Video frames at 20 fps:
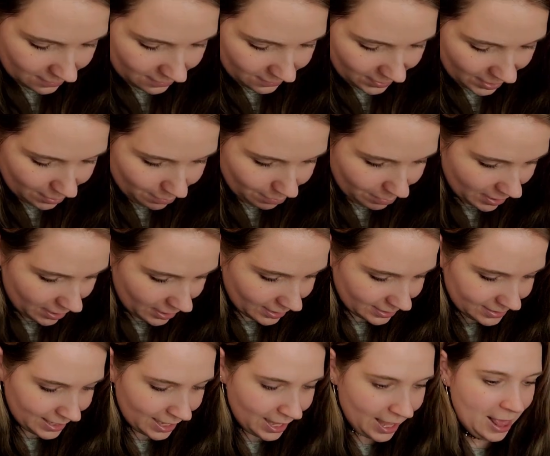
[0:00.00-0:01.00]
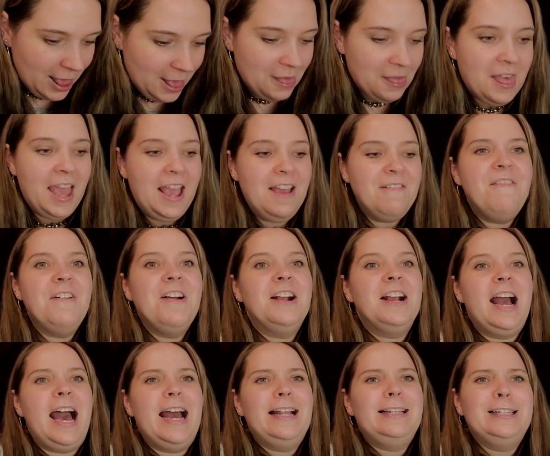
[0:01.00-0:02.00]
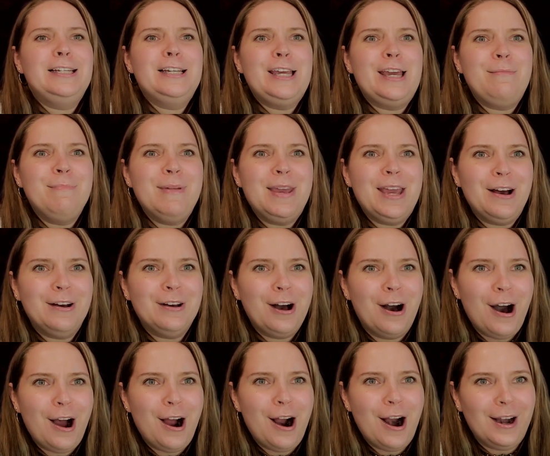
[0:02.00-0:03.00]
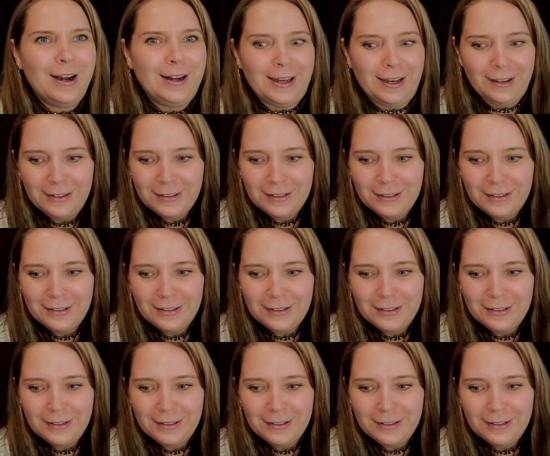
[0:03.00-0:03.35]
5 products. They forgot to give me a card.